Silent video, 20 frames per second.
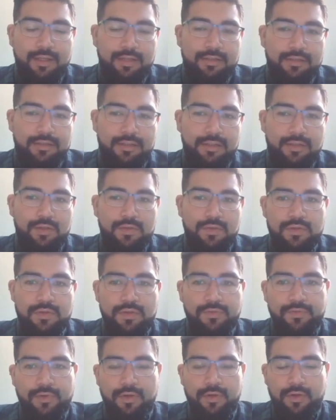The use
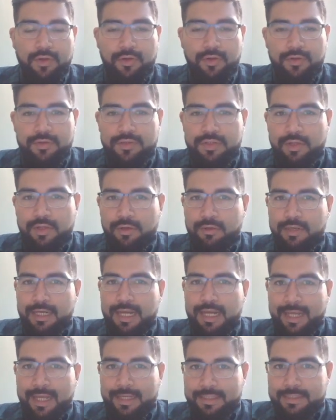of also
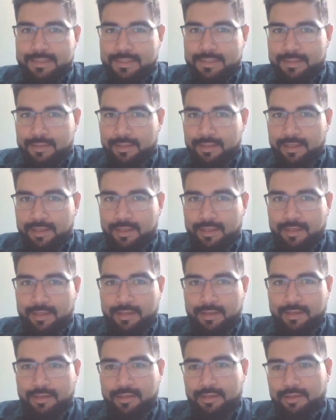light
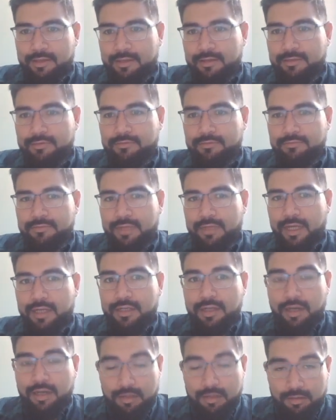
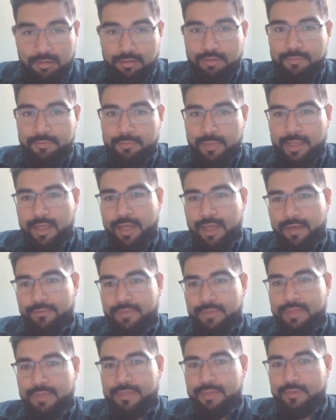and color may
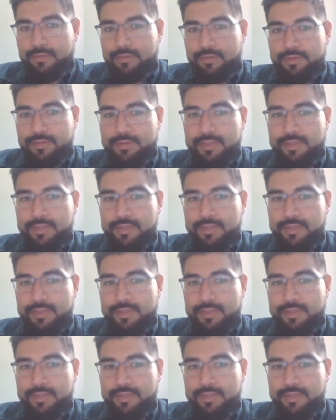have these other